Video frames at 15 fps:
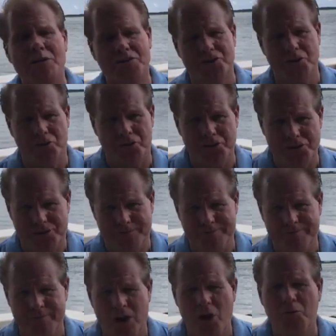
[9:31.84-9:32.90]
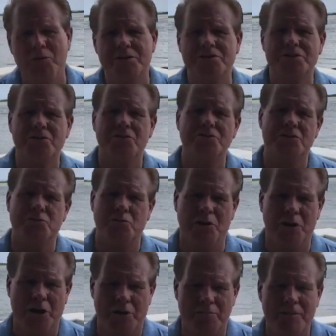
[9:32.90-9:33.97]
stores. Hardware stores as
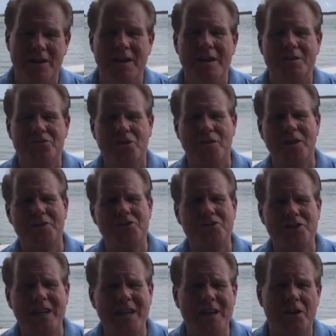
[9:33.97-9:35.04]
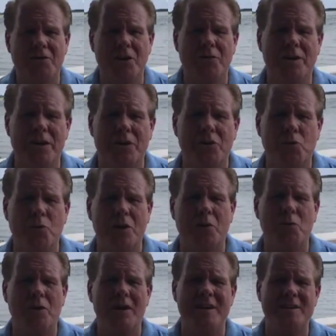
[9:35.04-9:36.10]
well. So there's 10 really, really quick
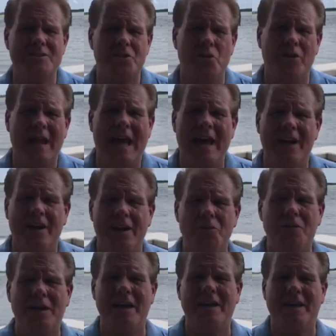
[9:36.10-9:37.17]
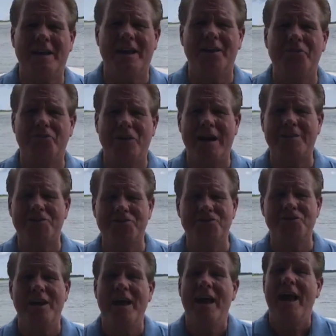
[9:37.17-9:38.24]
ways on how to locate
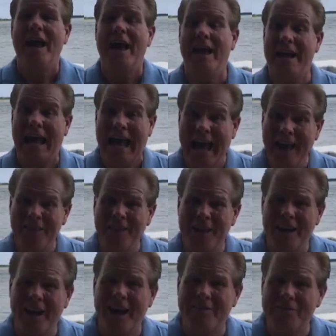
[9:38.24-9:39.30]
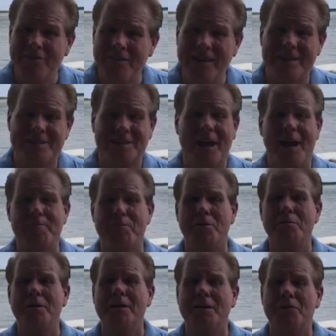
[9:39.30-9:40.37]
contractors. And at the live event, time
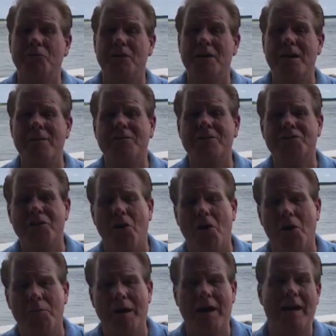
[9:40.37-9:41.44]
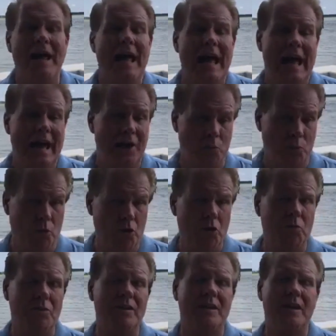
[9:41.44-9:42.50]
permitting, we'll even talk about how to
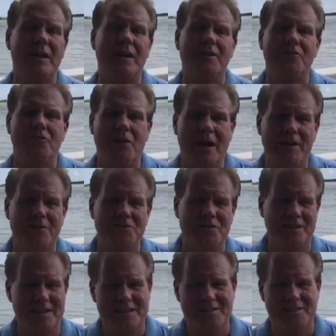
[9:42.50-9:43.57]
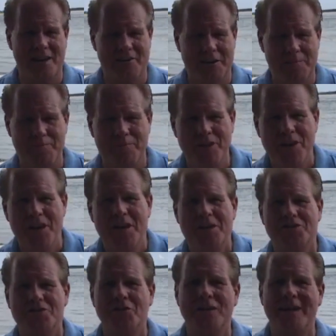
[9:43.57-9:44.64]
work with the contractors and etc. So